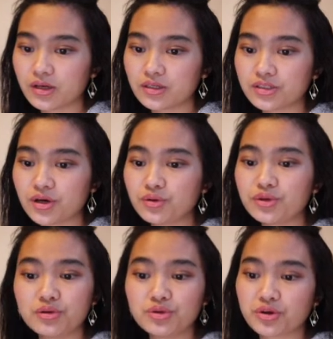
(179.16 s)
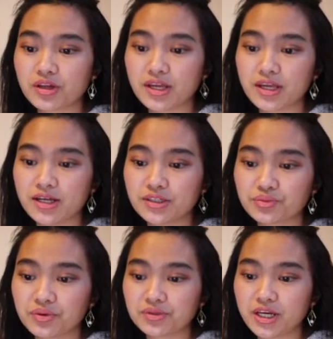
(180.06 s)
So usually
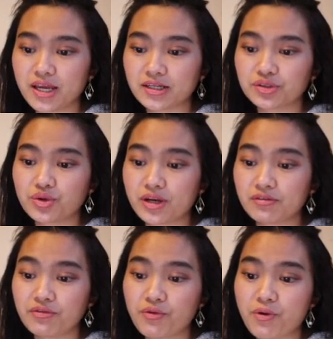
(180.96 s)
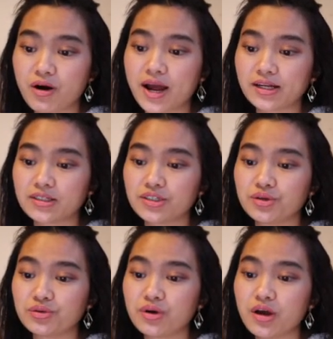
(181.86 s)
it will take 24
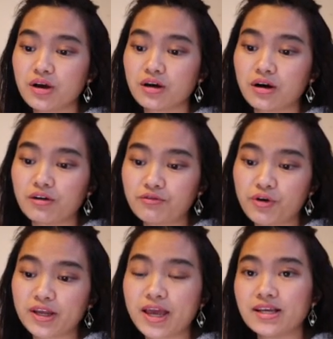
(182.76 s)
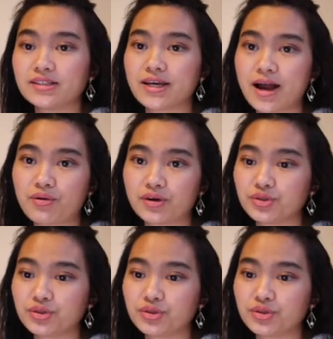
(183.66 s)
until 48 hours